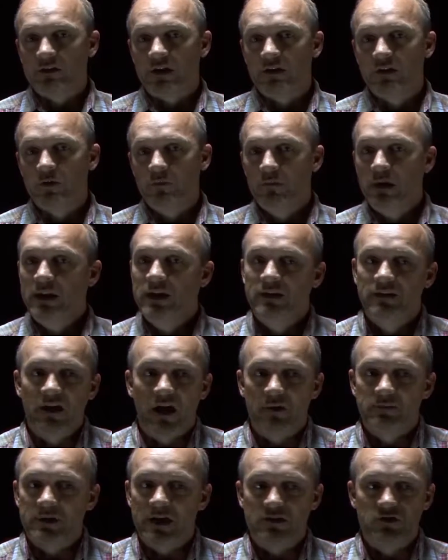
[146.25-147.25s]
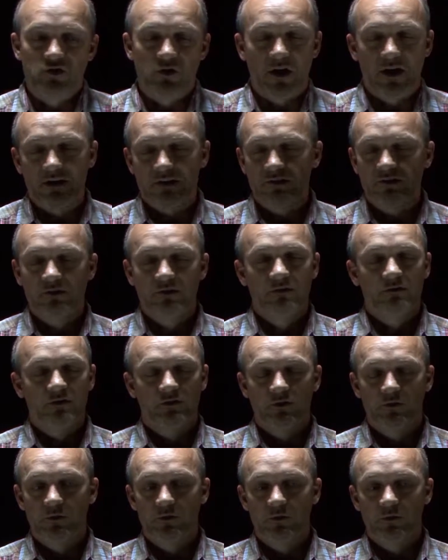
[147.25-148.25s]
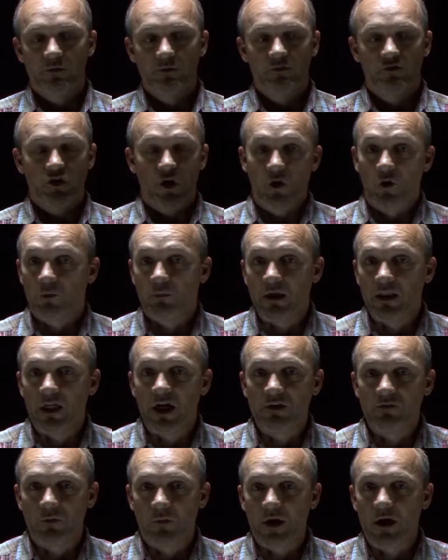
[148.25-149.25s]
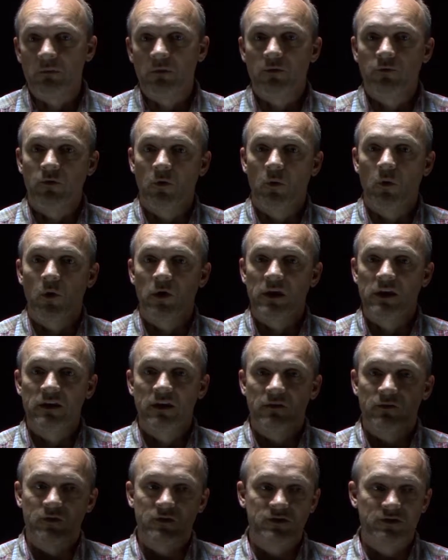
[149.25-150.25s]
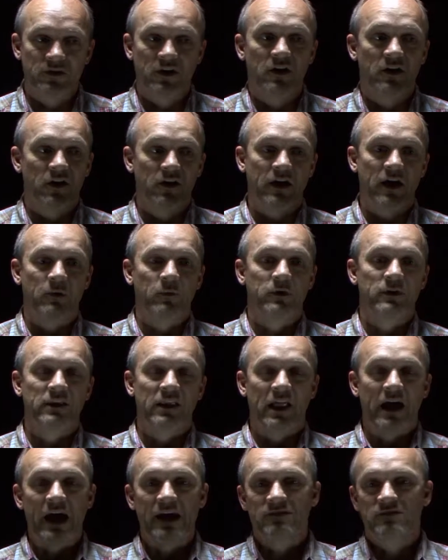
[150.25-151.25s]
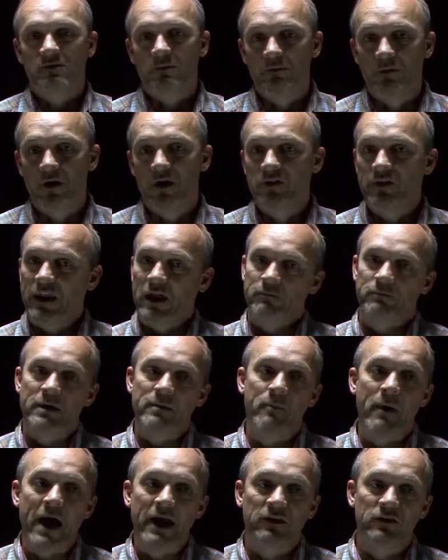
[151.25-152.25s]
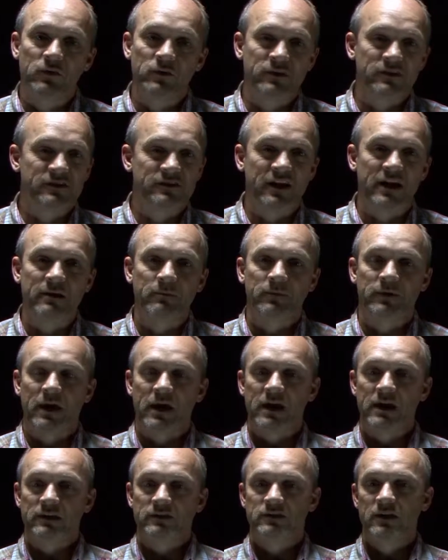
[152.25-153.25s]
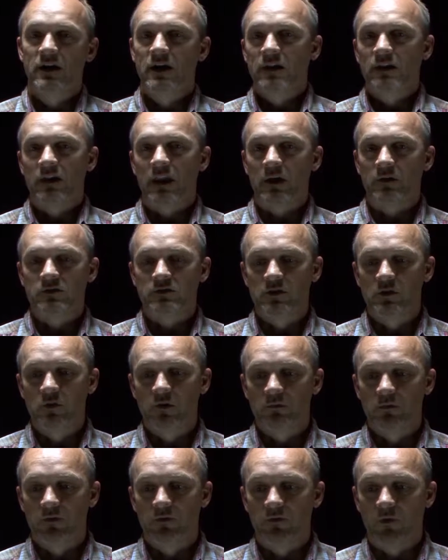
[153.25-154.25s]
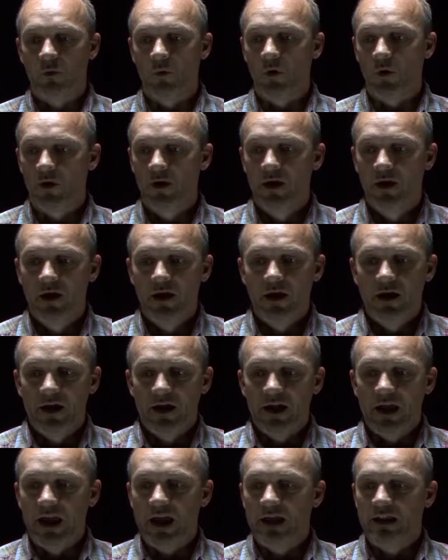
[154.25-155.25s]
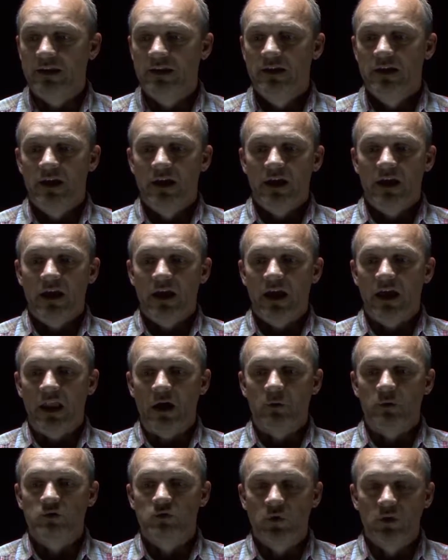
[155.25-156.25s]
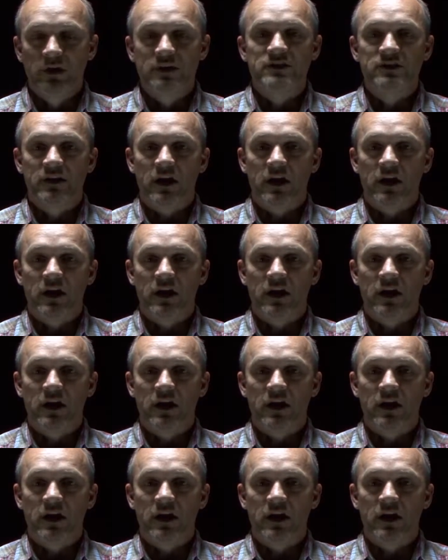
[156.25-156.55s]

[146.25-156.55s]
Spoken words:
because I knew many times I'd try to turn my life around before and it never stuck. I would last a month and I'd be back doing the same things that I was doing before. And I was really